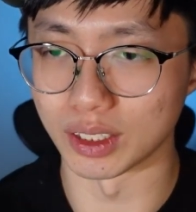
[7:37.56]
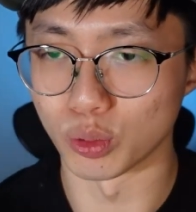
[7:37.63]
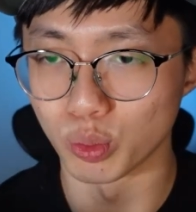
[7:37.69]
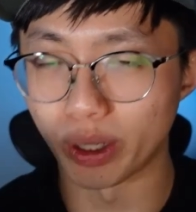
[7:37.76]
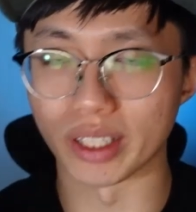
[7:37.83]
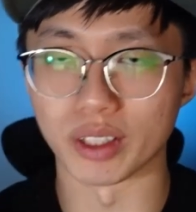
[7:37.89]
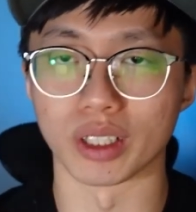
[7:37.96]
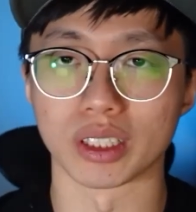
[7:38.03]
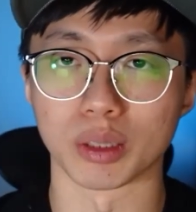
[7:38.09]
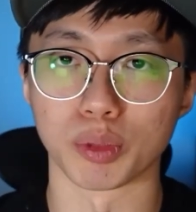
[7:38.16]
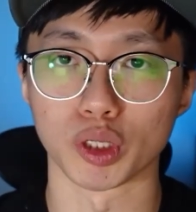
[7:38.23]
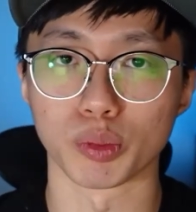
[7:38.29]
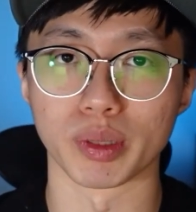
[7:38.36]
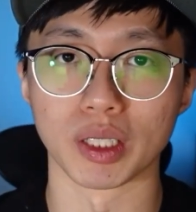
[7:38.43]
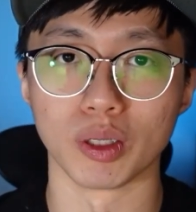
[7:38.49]
what you're
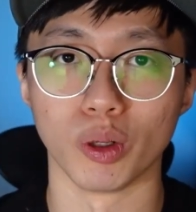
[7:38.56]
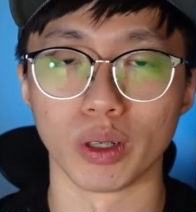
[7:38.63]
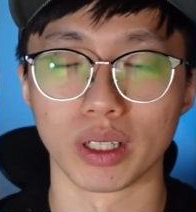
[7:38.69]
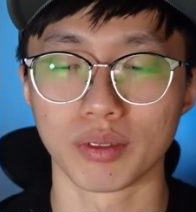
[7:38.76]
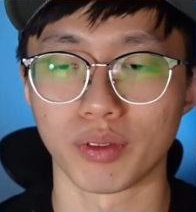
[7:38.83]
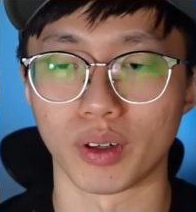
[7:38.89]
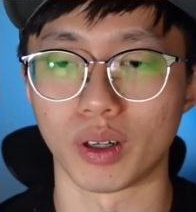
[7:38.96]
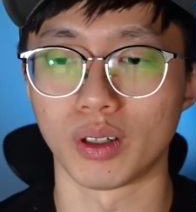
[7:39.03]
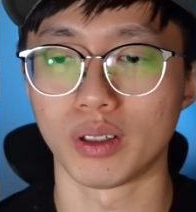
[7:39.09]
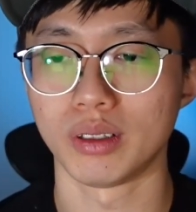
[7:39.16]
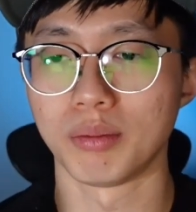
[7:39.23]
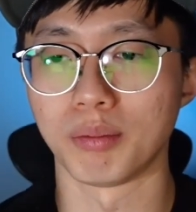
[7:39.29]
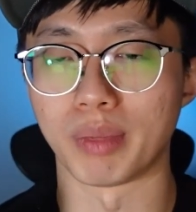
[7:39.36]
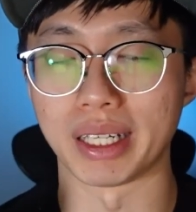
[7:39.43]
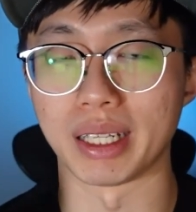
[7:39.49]
supposed to be going for,
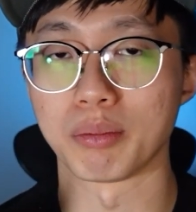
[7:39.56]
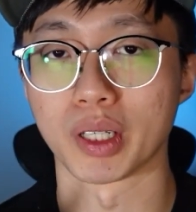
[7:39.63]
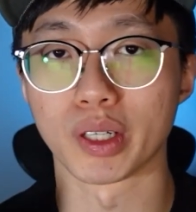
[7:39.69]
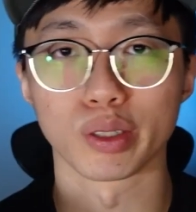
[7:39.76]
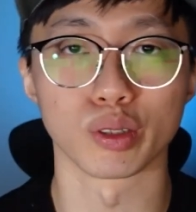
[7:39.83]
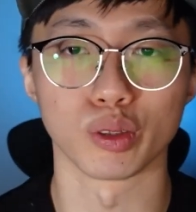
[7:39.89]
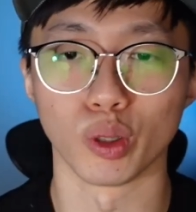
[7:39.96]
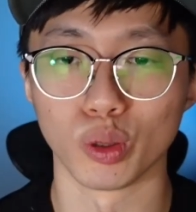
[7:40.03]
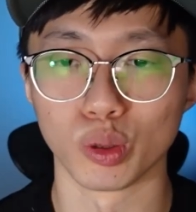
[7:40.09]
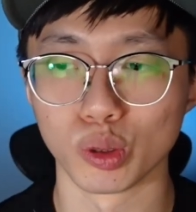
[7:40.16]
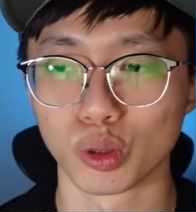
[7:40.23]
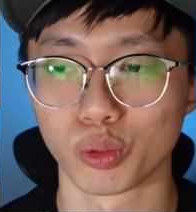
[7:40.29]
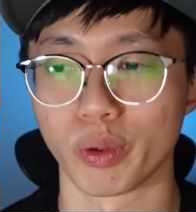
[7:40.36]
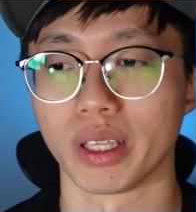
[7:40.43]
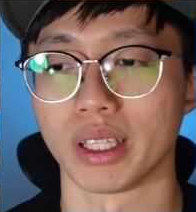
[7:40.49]
but then because you don't
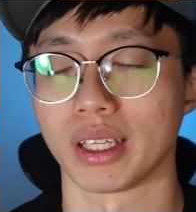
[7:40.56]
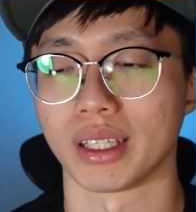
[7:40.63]
lose weight,